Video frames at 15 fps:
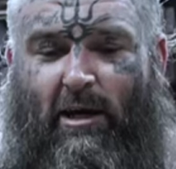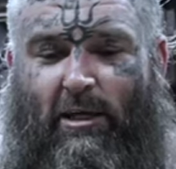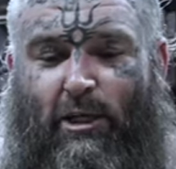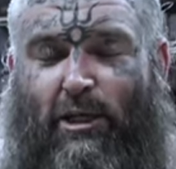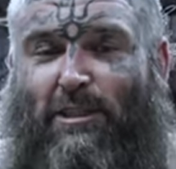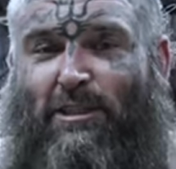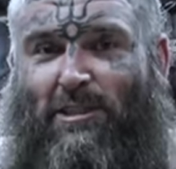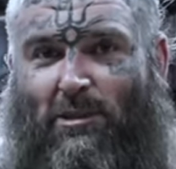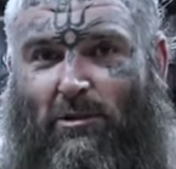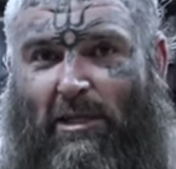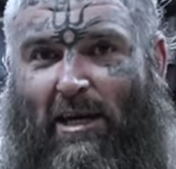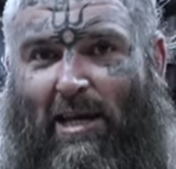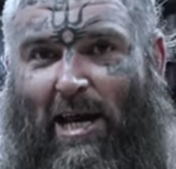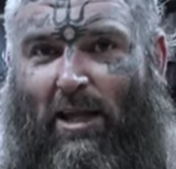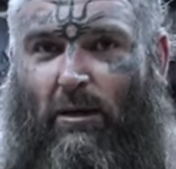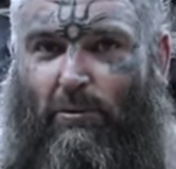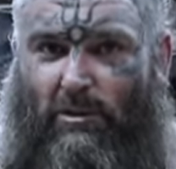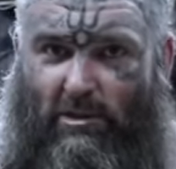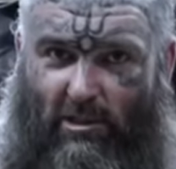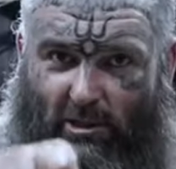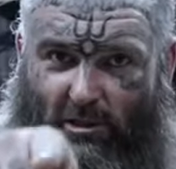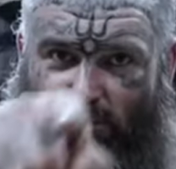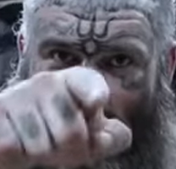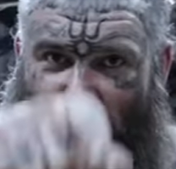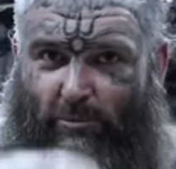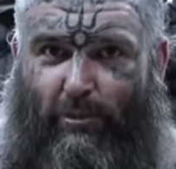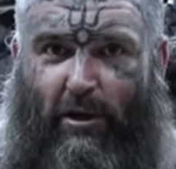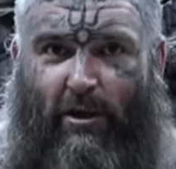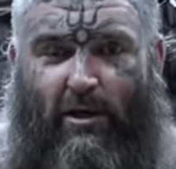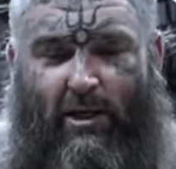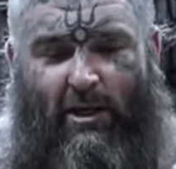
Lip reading: you can still get calories in, trust me.